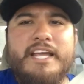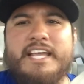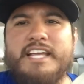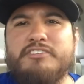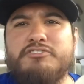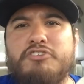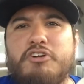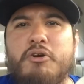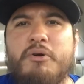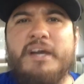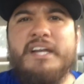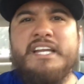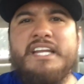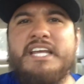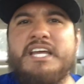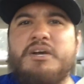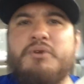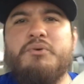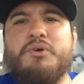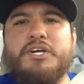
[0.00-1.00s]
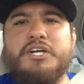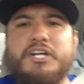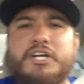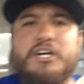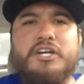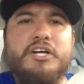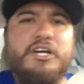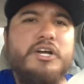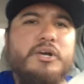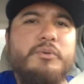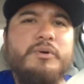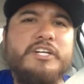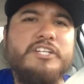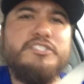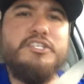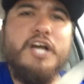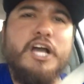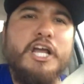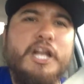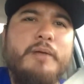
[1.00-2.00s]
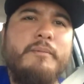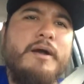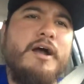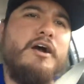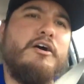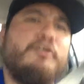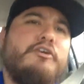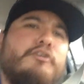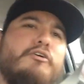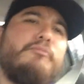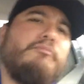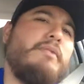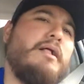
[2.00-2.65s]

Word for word: He has no idea where what he's talking about or